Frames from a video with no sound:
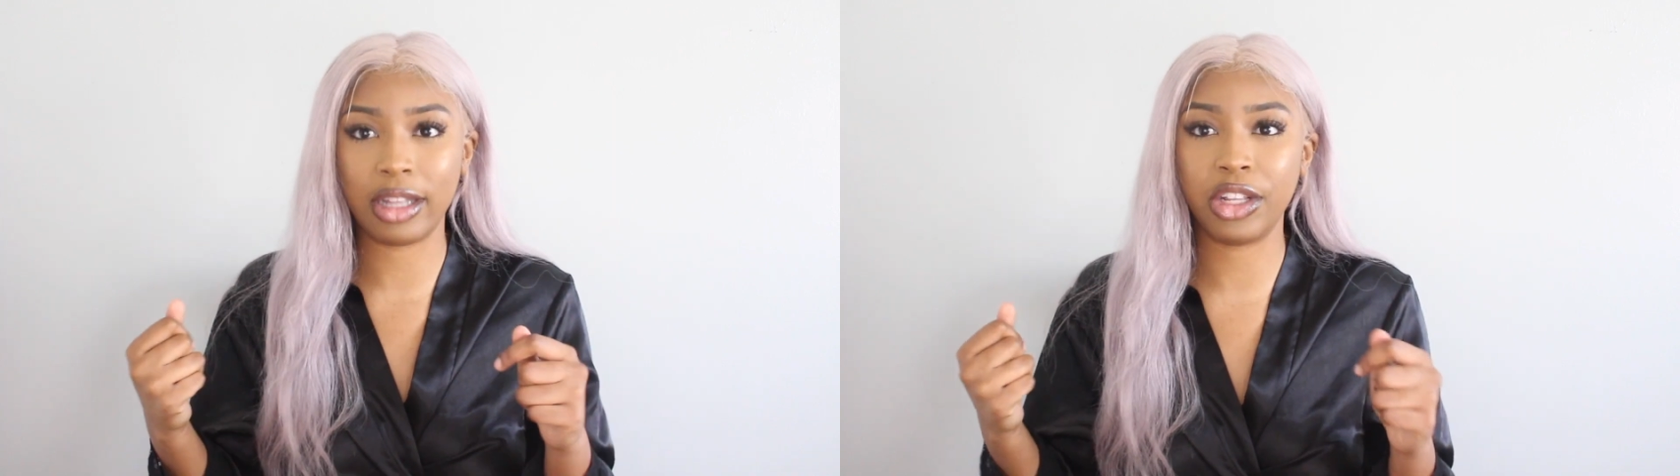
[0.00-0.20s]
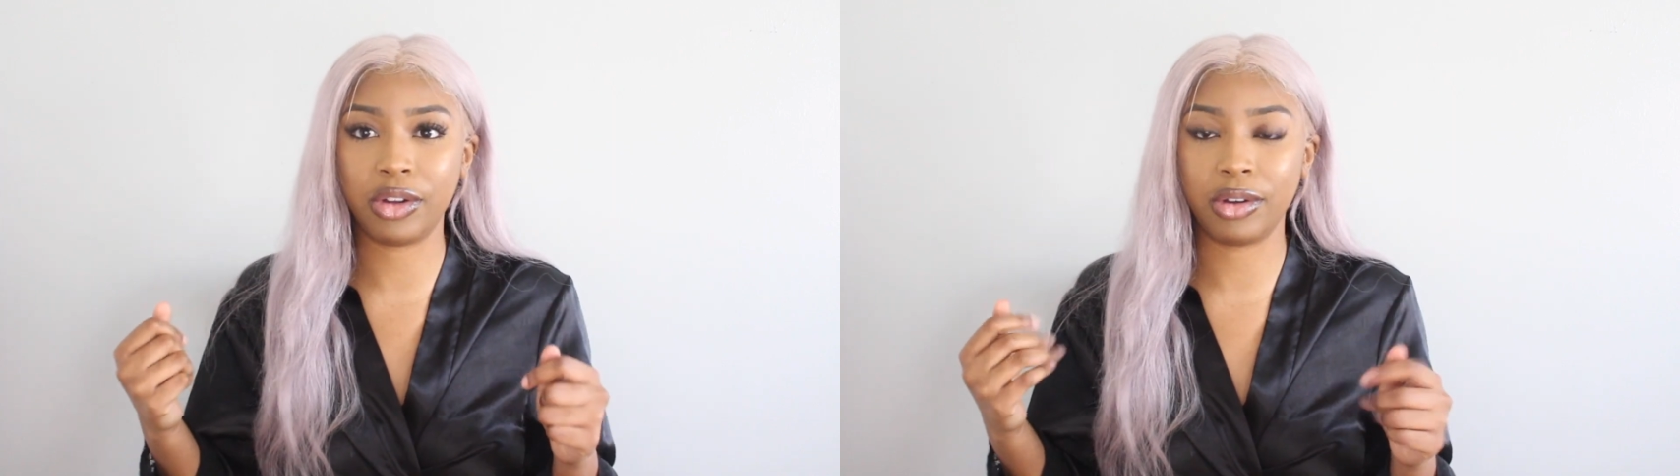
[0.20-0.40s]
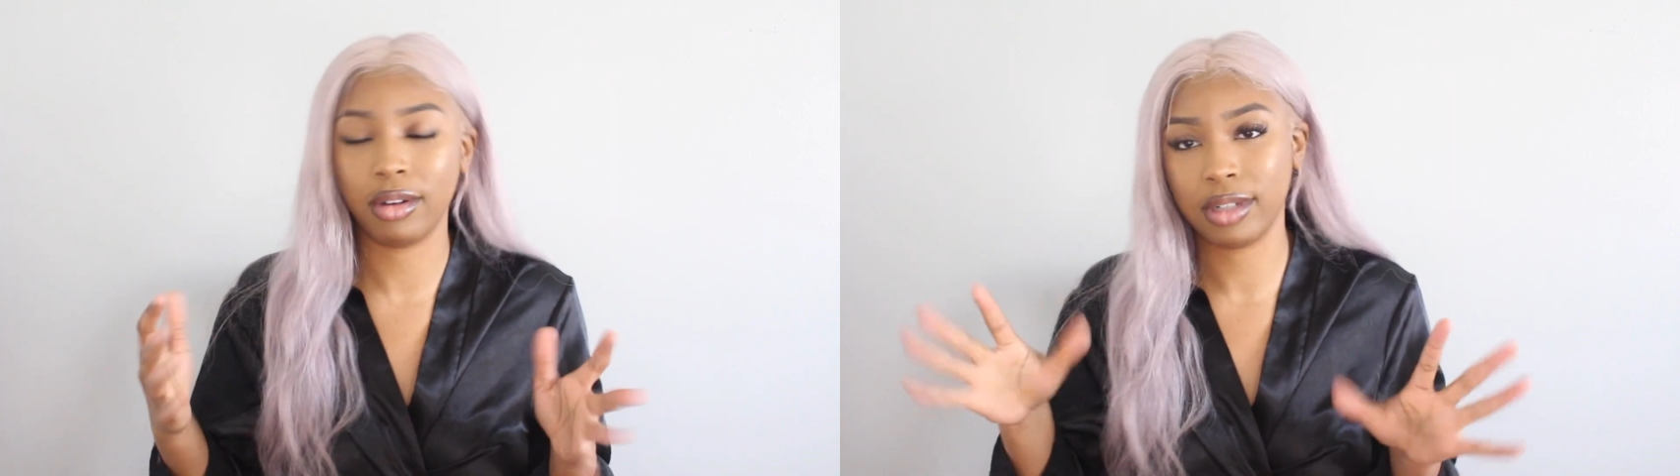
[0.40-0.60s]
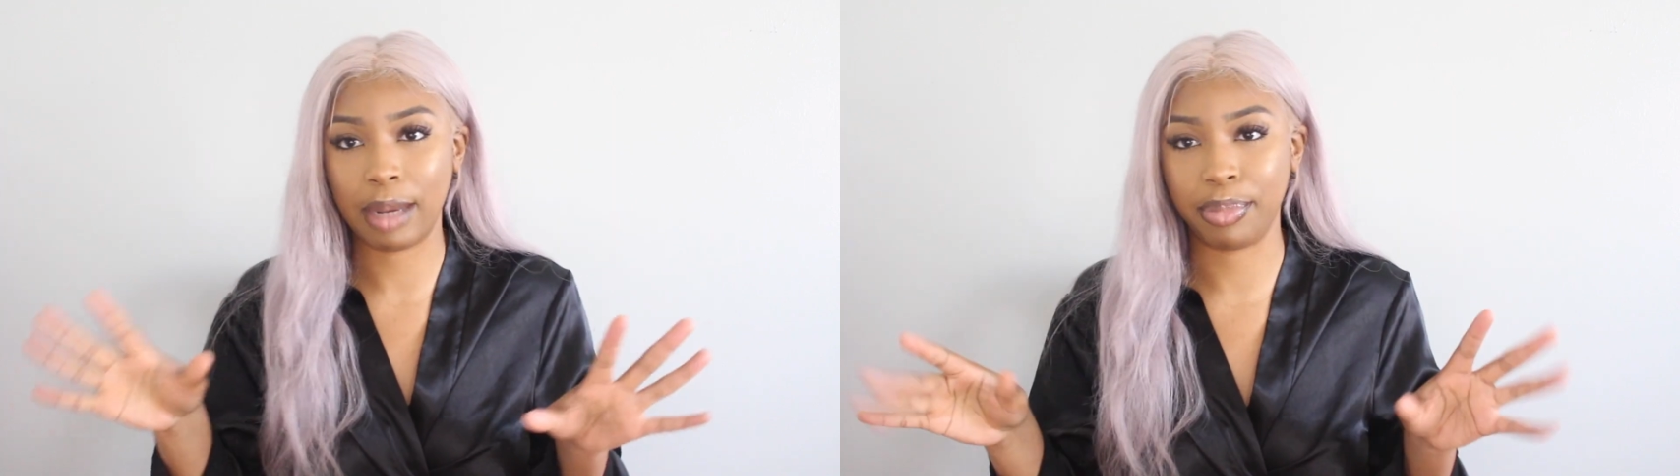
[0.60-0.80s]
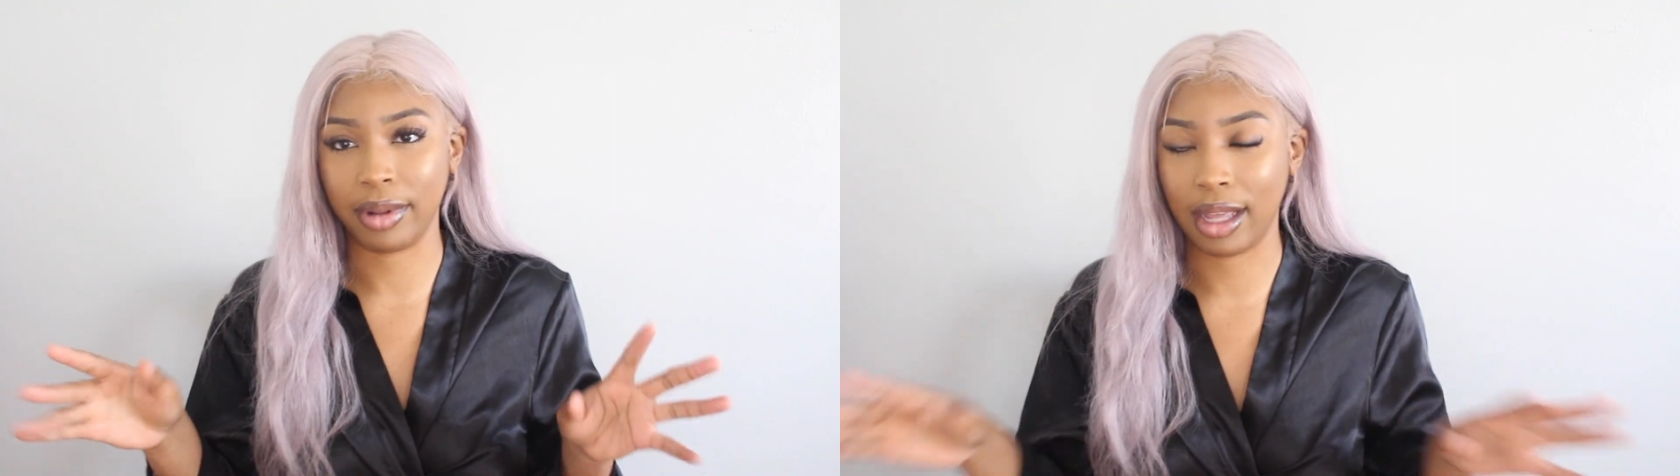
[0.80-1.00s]
a little,
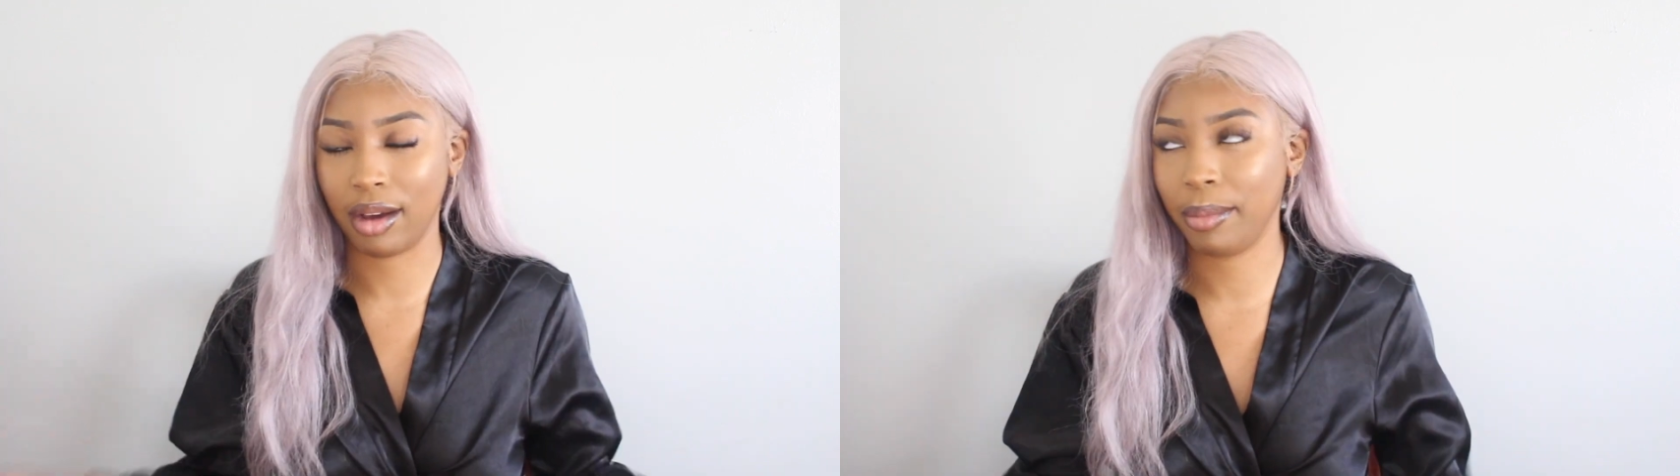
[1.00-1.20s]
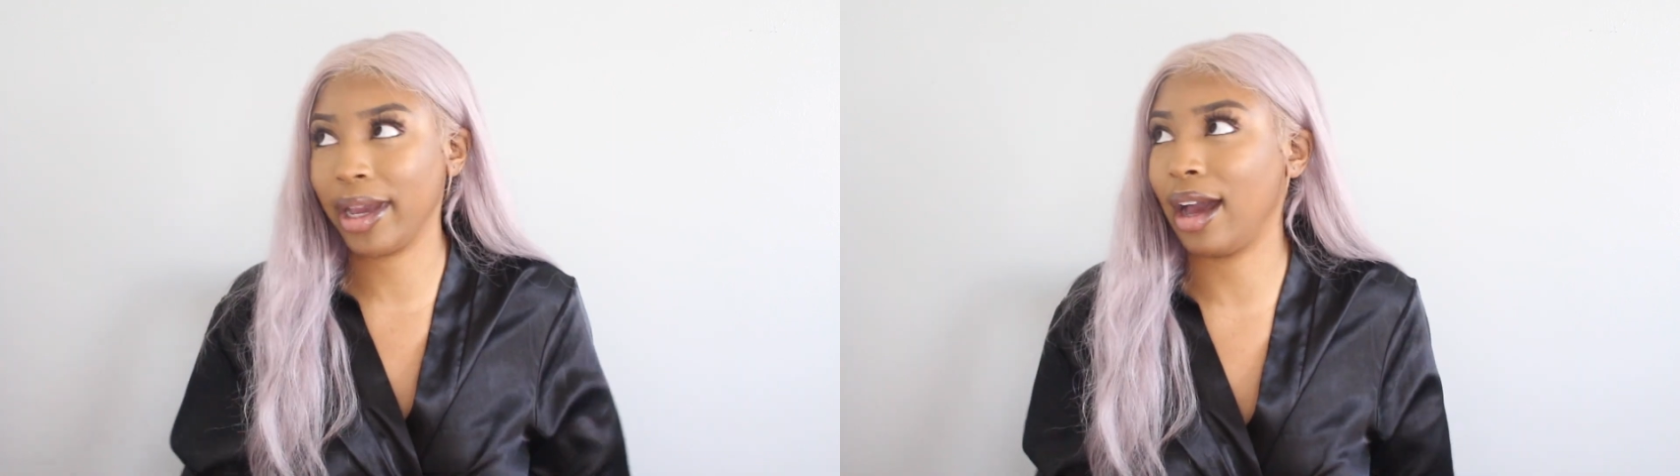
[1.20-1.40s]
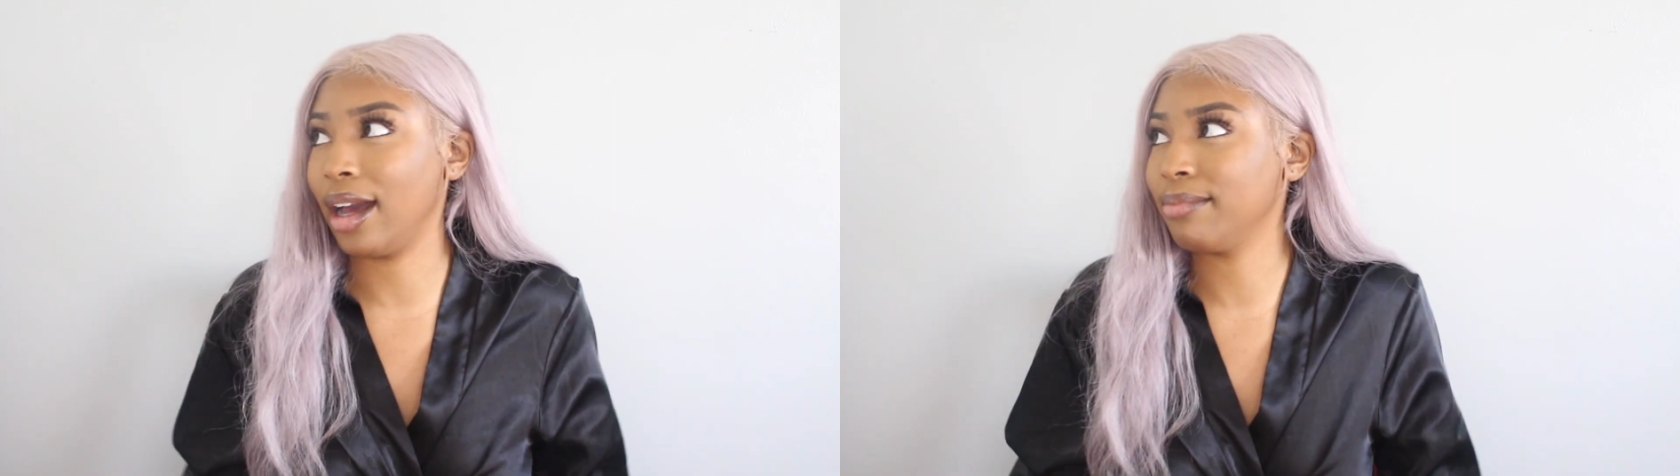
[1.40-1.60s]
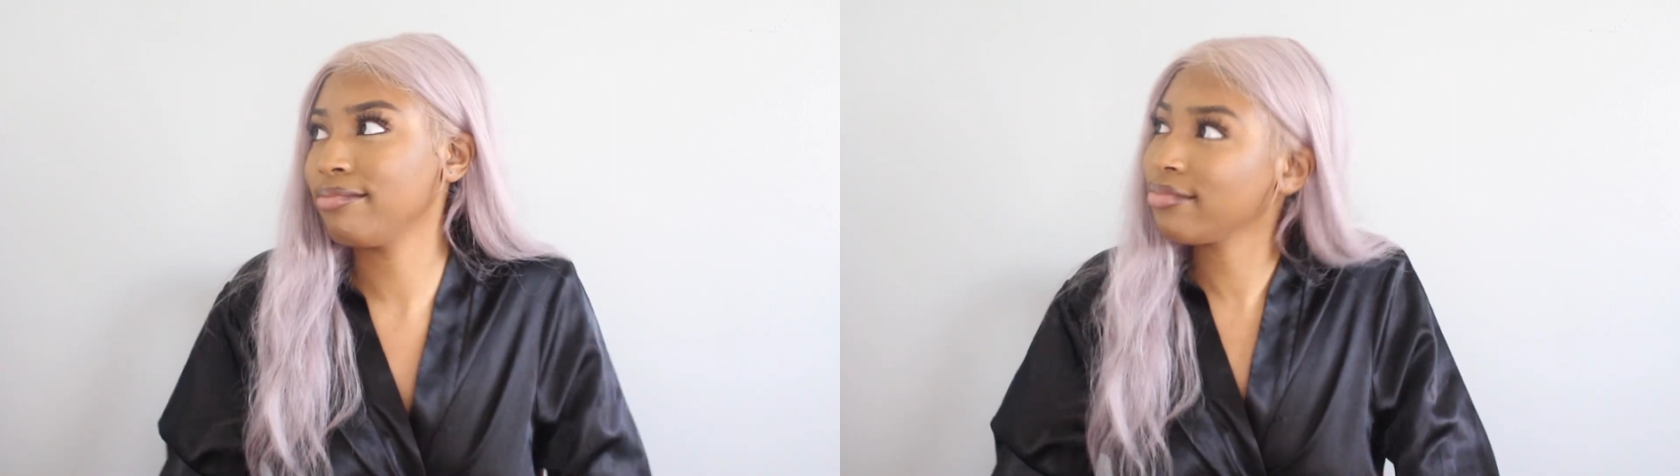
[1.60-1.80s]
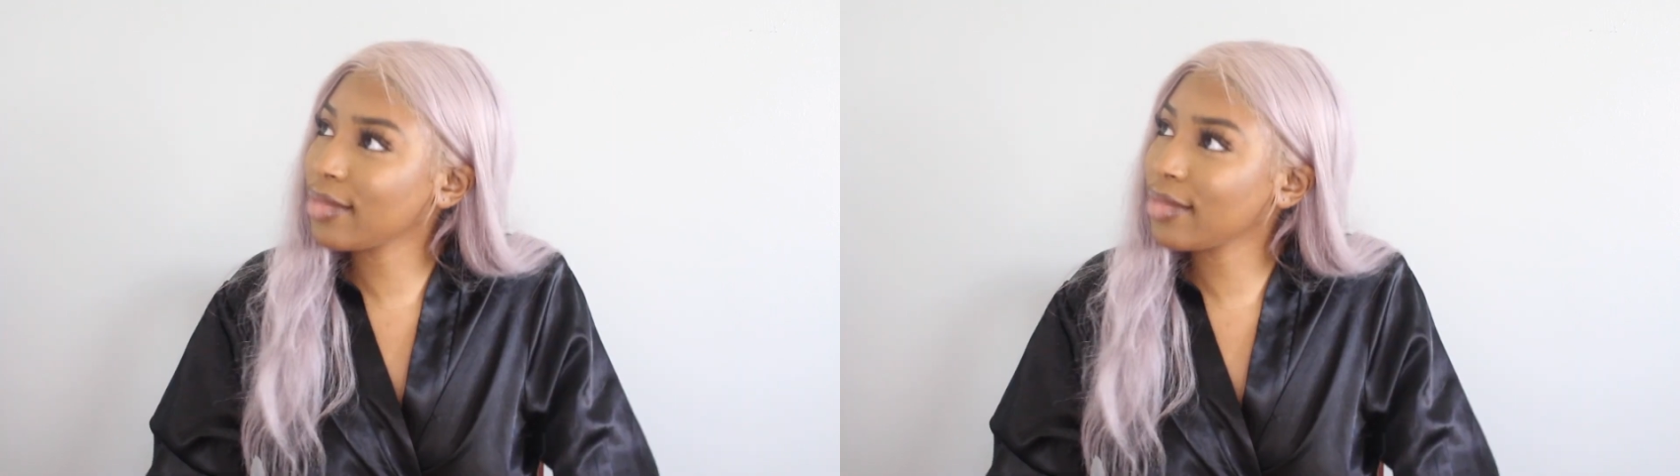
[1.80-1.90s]
not pull out, oh my god,